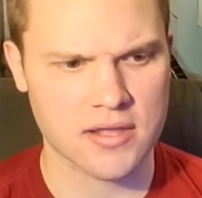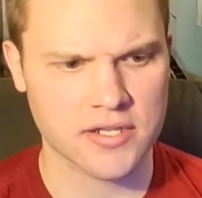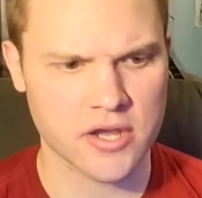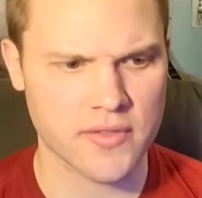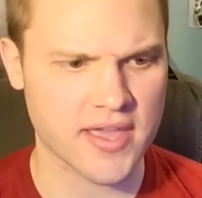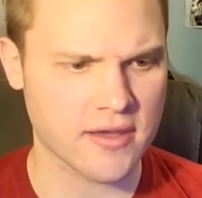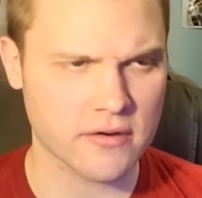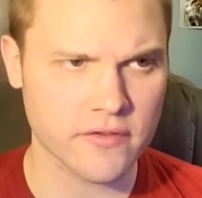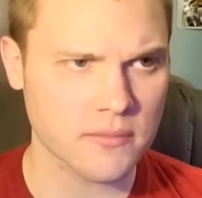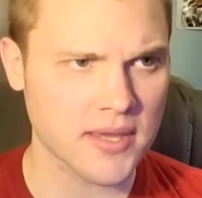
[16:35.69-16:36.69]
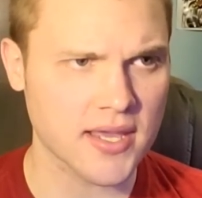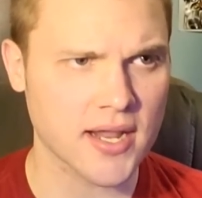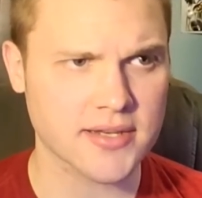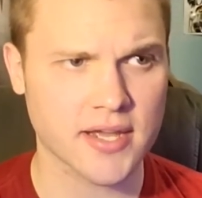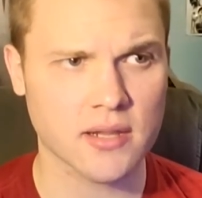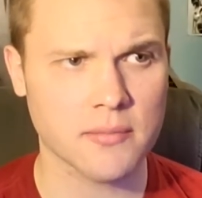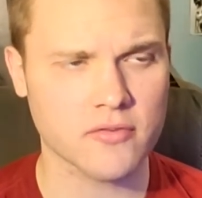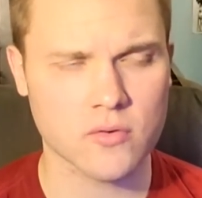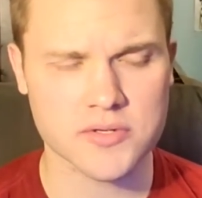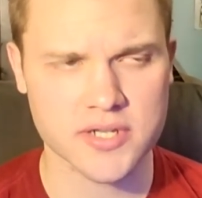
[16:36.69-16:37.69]
you know, they interview me and I tell them,
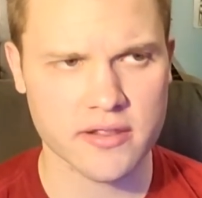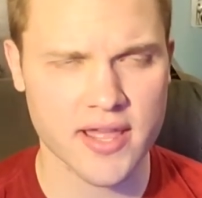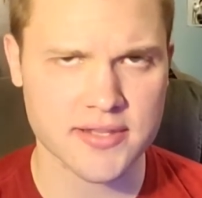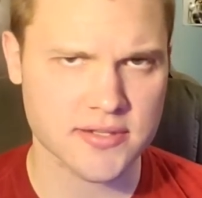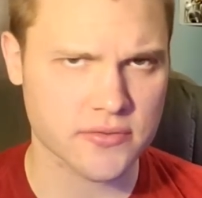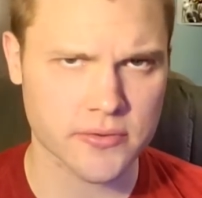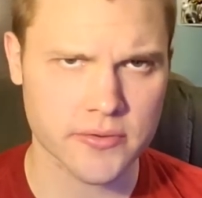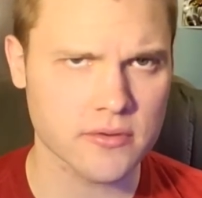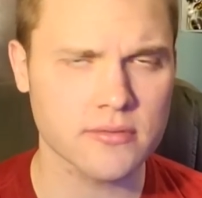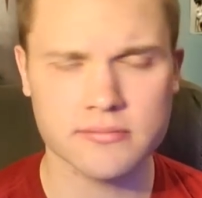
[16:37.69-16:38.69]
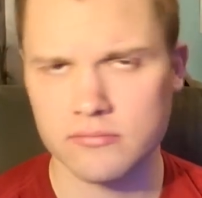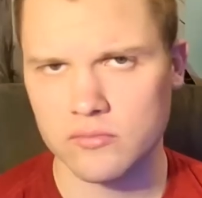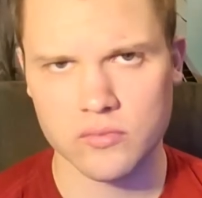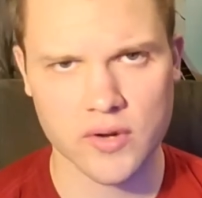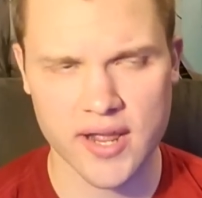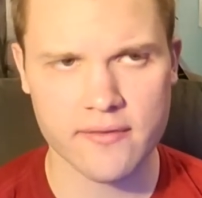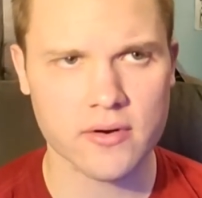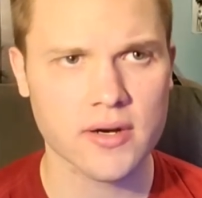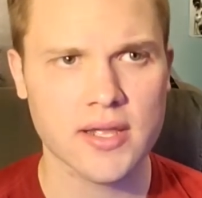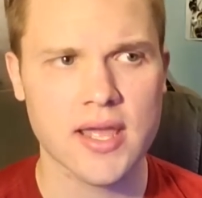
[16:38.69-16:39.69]
of course, none of that's true,
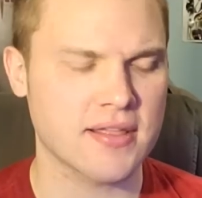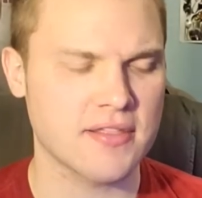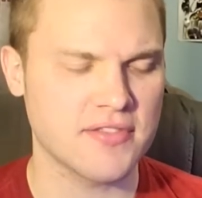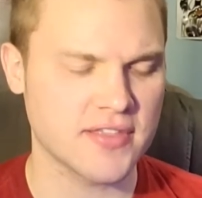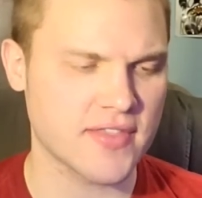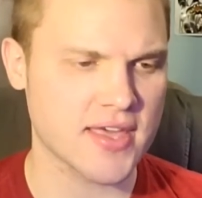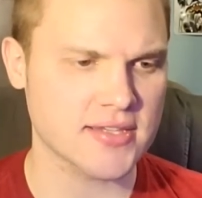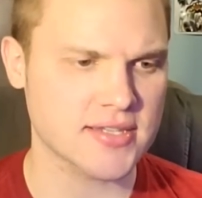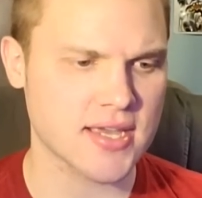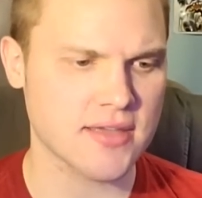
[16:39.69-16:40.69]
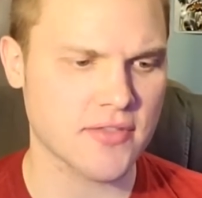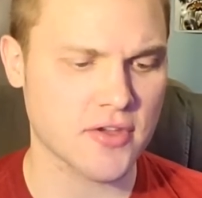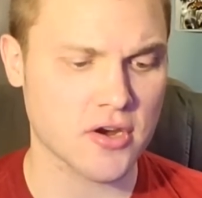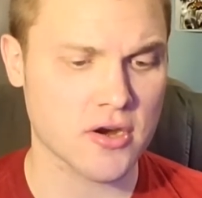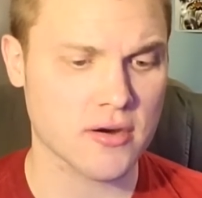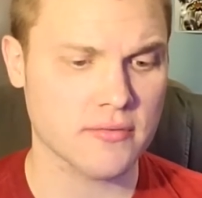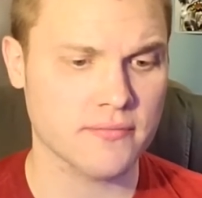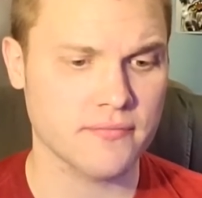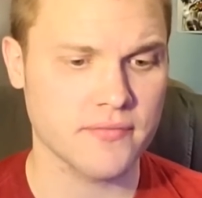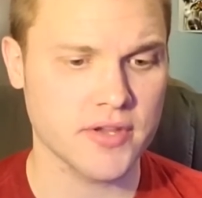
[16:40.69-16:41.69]
whatever. Then they say that they're
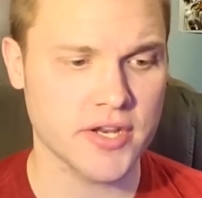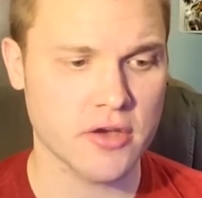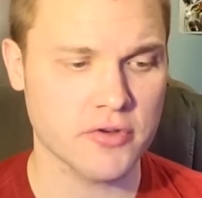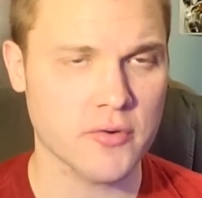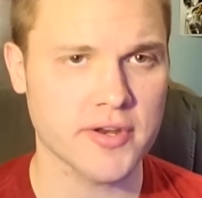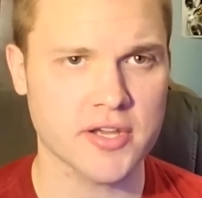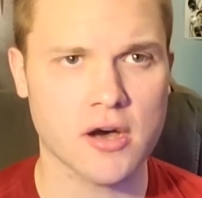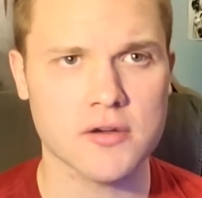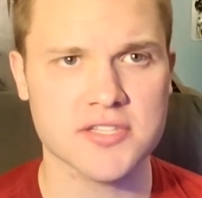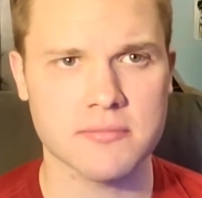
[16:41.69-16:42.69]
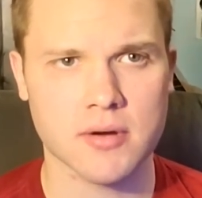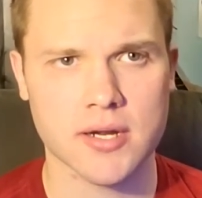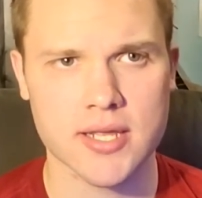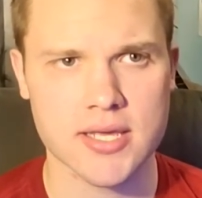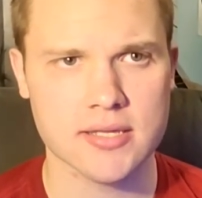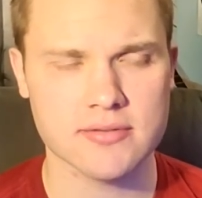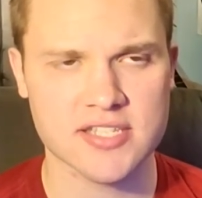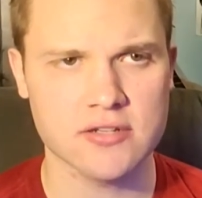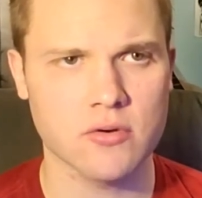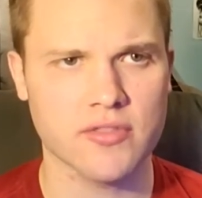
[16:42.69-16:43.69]
you know, going to call somebody and
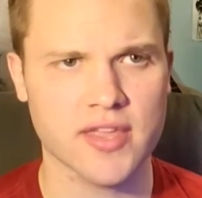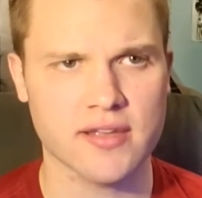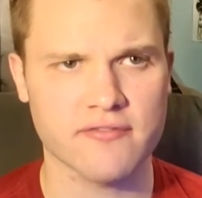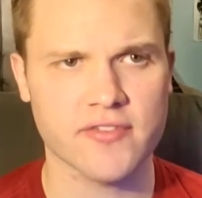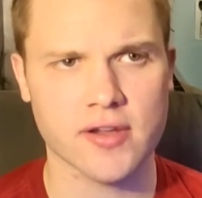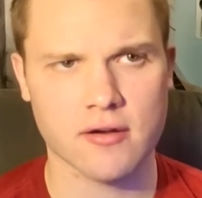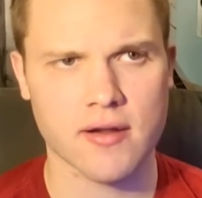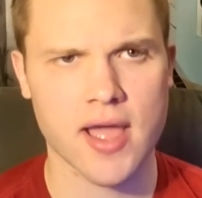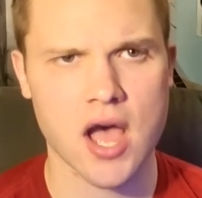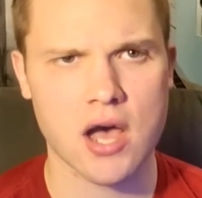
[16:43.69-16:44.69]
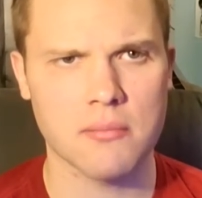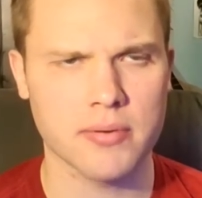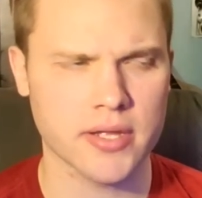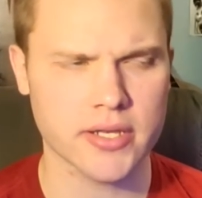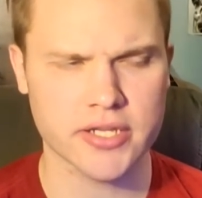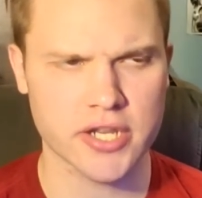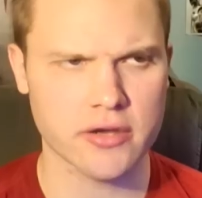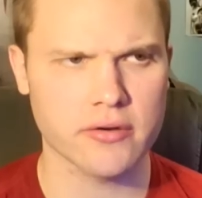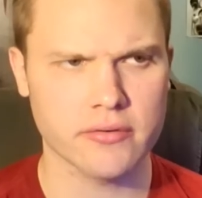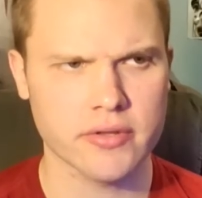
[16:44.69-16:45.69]
see what they can figure out, but, you
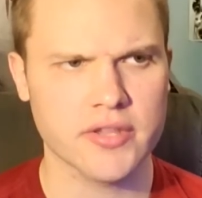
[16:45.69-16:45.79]
know,